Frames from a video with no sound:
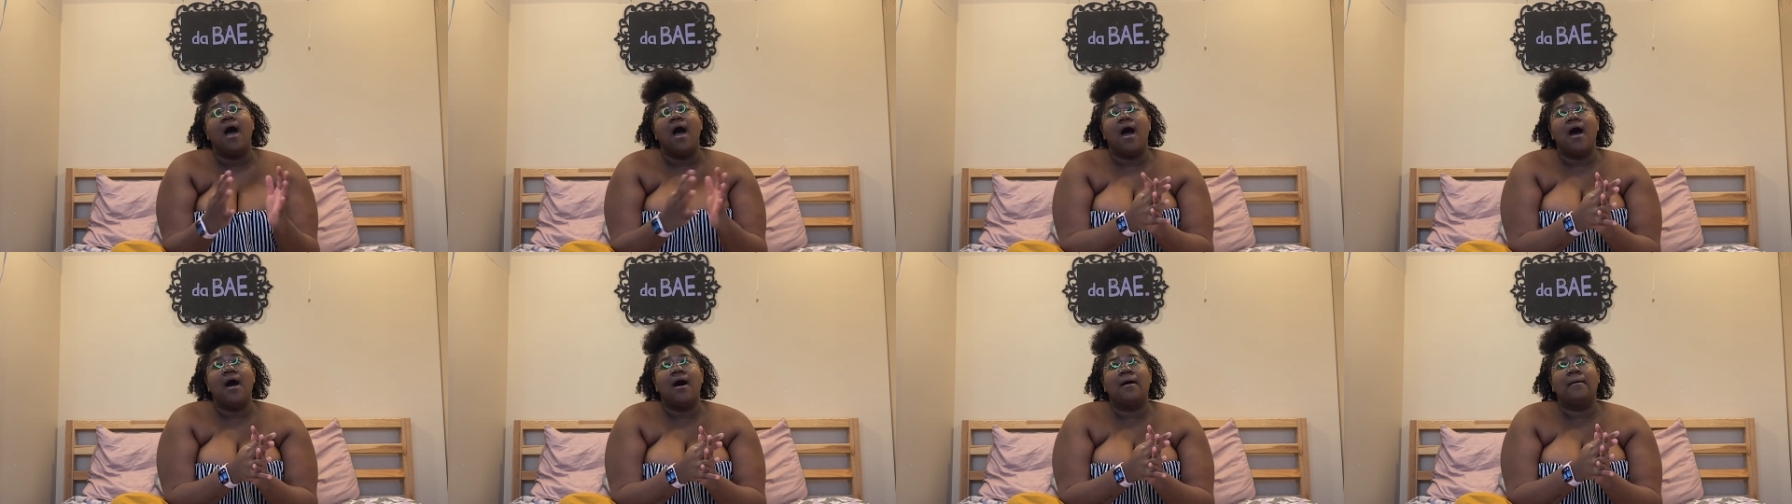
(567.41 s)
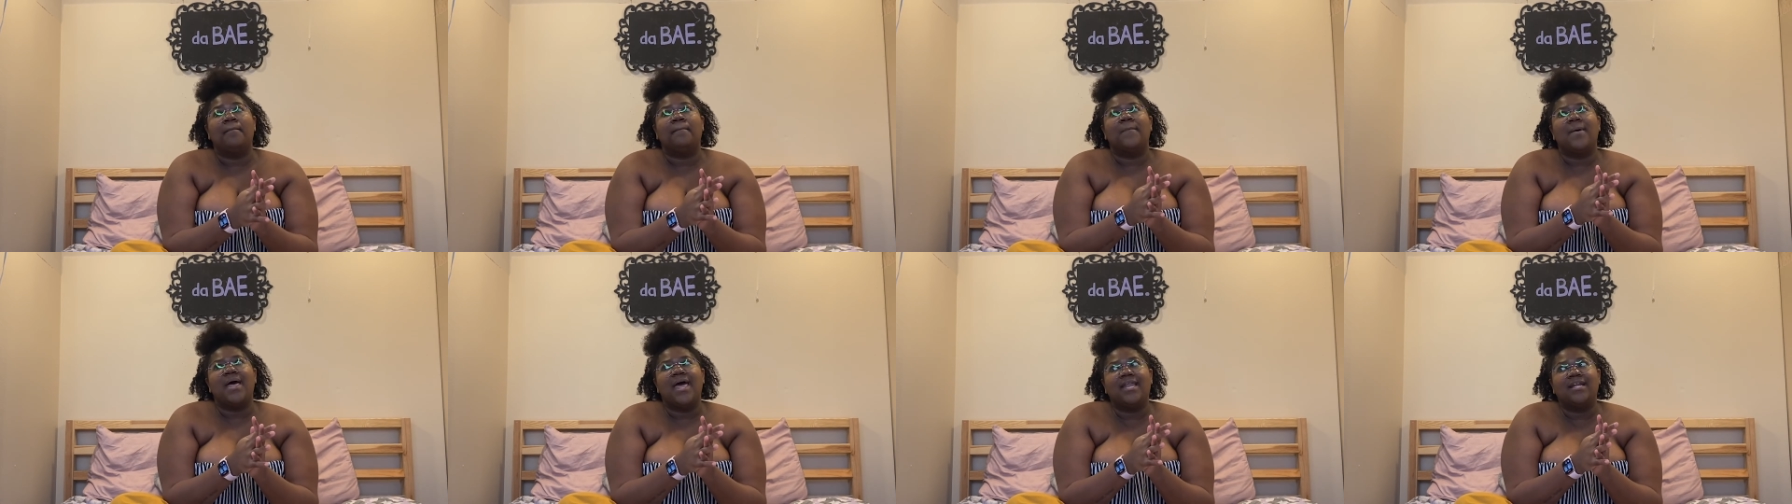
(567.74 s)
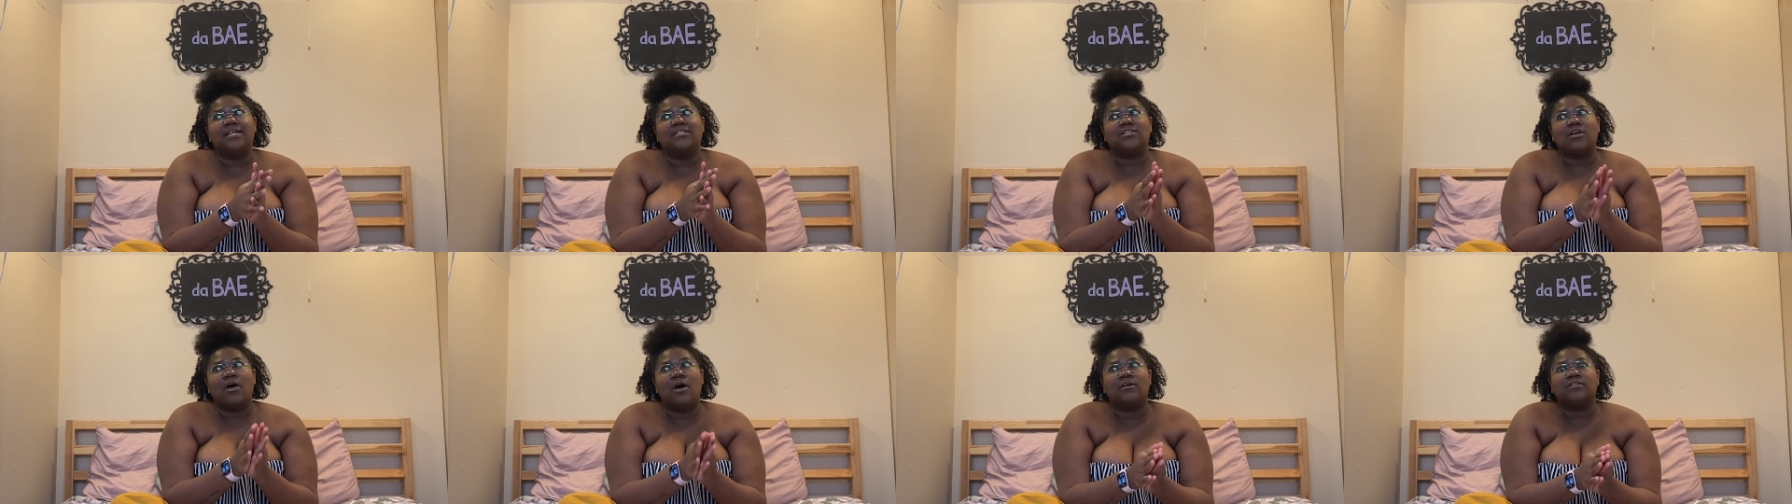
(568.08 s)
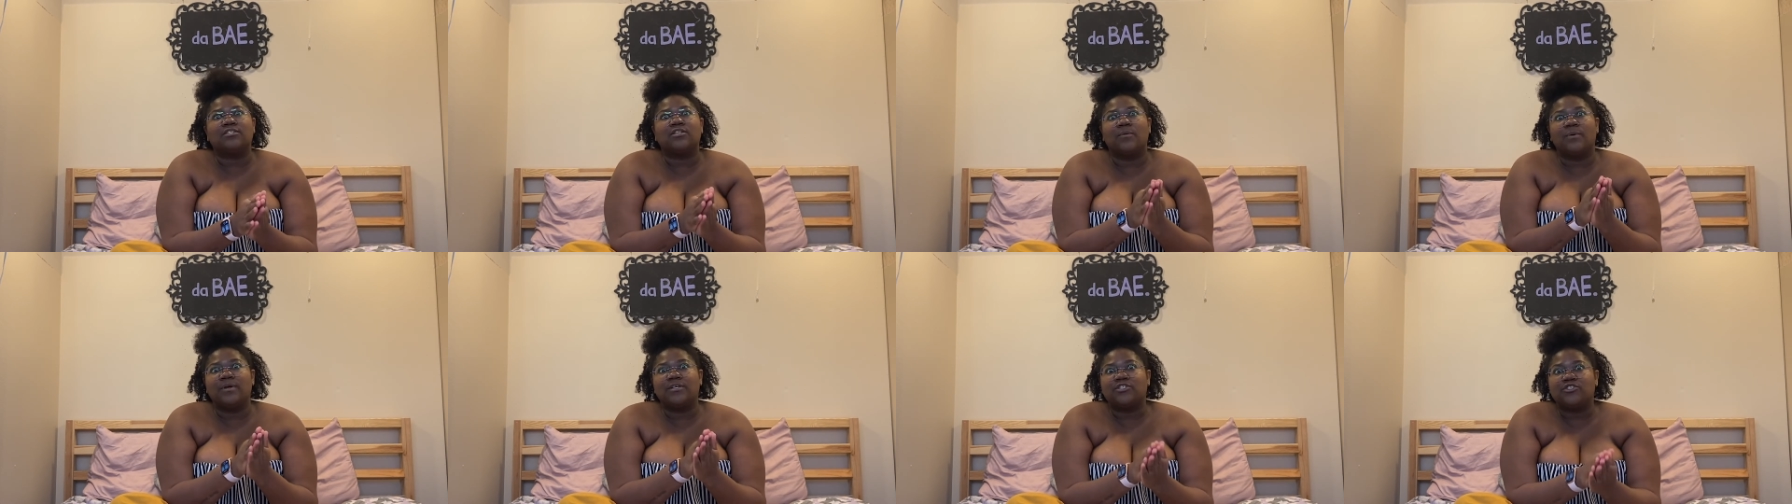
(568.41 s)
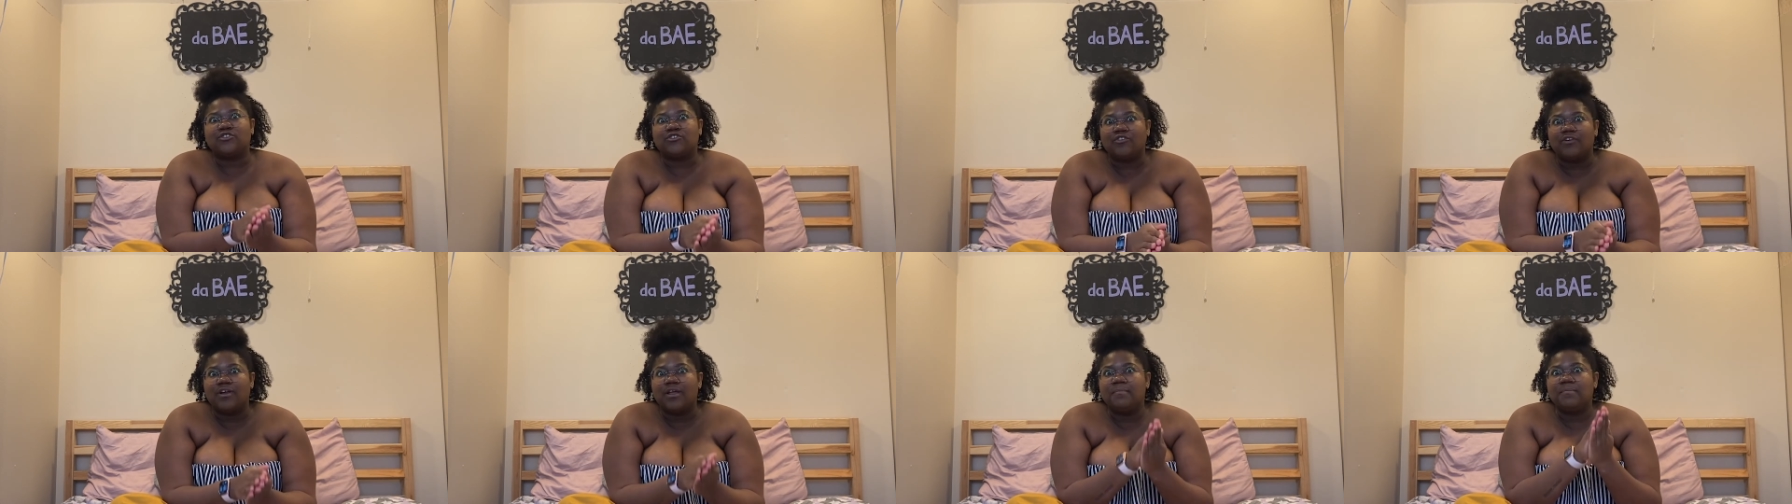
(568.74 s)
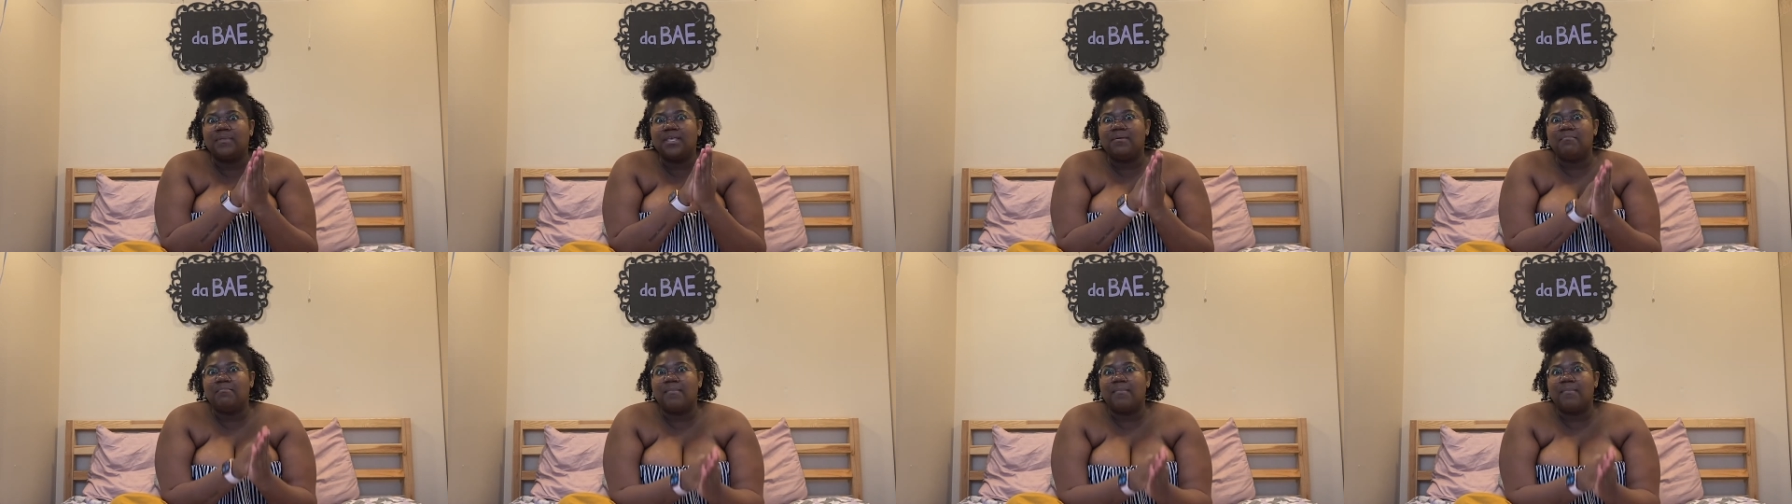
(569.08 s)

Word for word: um and it's also extremely